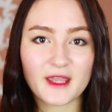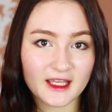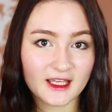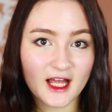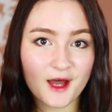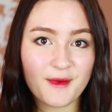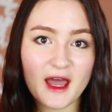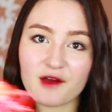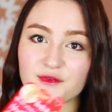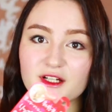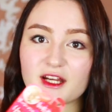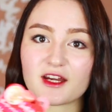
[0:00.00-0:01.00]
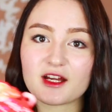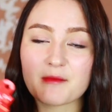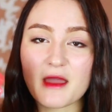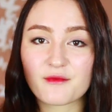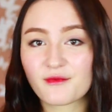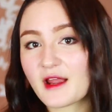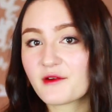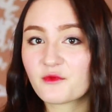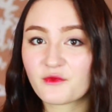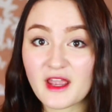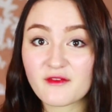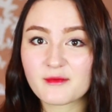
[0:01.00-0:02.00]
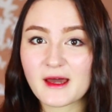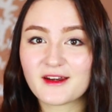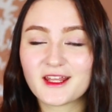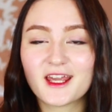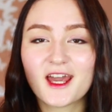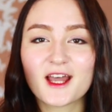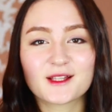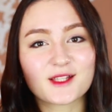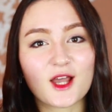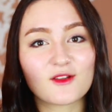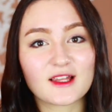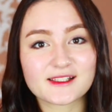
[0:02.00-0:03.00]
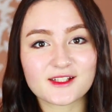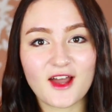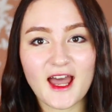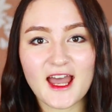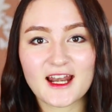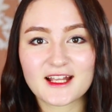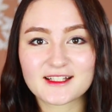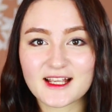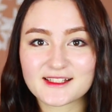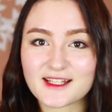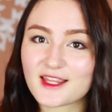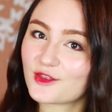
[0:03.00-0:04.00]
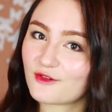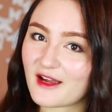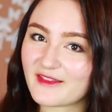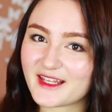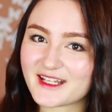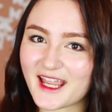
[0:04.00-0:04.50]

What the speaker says: pick it up after hearing my friend rave about it. So let's go ahead and test it throughout the